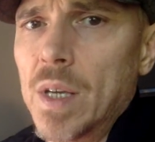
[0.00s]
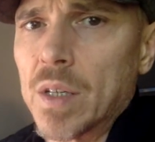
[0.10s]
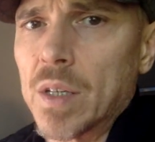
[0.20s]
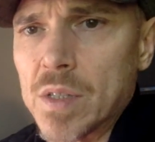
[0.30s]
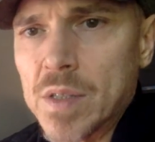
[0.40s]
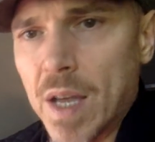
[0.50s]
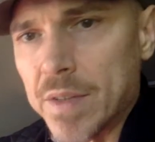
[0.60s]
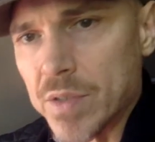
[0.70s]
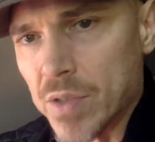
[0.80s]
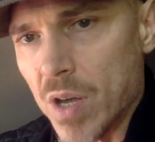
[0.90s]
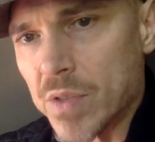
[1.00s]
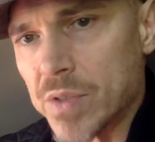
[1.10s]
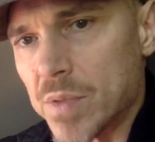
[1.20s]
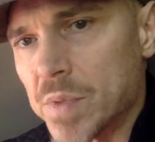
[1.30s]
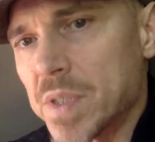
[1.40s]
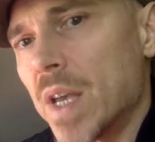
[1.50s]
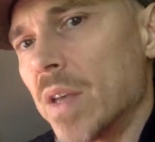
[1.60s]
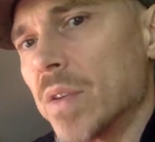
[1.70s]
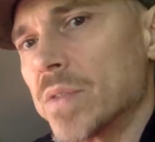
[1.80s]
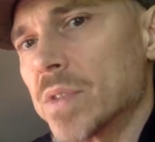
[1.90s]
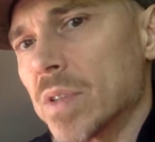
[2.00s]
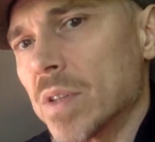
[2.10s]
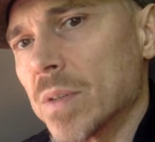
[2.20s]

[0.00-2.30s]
because inside the songs themselves,